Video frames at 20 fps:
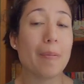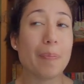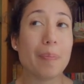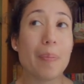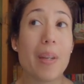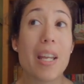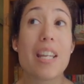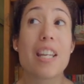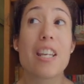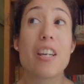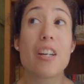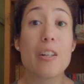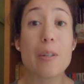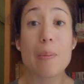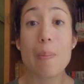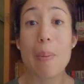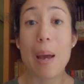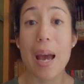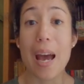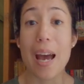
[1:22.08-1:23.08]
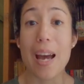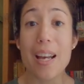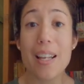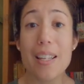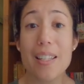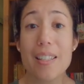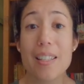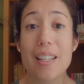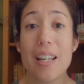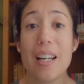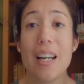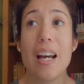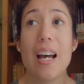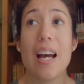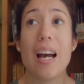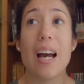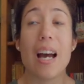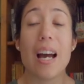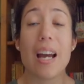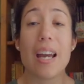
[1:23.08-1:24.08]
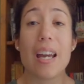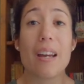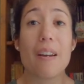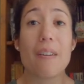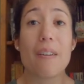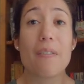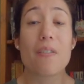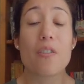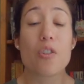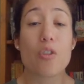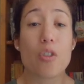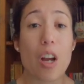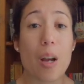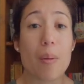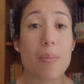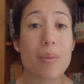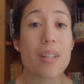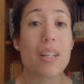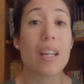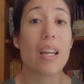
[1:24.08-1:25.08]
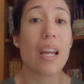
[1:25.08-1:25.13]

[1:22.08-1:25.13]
In years past, I have dropped